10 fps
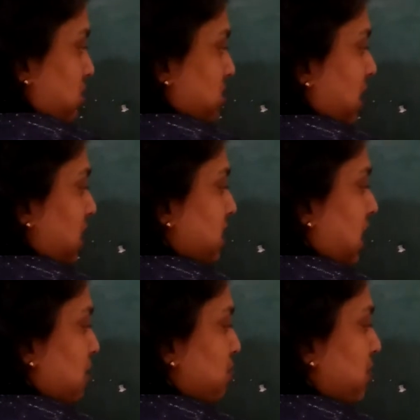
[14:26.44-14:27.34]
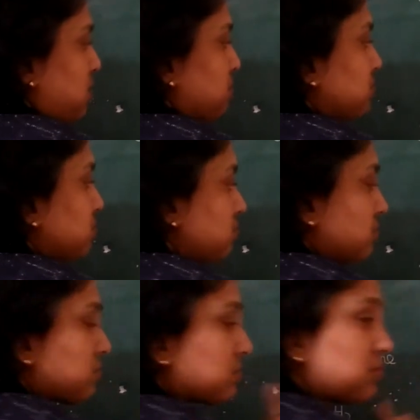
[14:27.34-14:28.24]
second carbon,
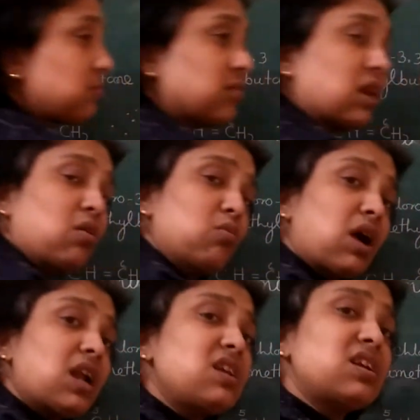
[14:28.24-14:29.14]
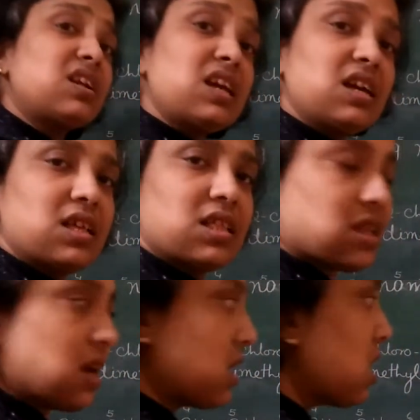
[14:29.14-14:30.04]
1 ring is
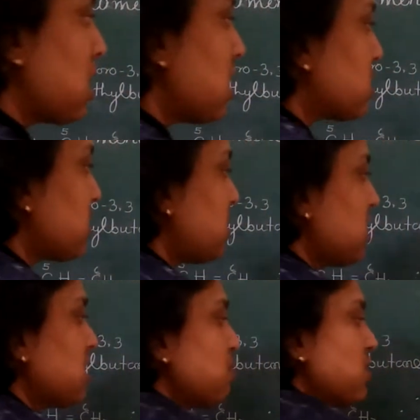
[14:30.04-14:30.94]
there. So ring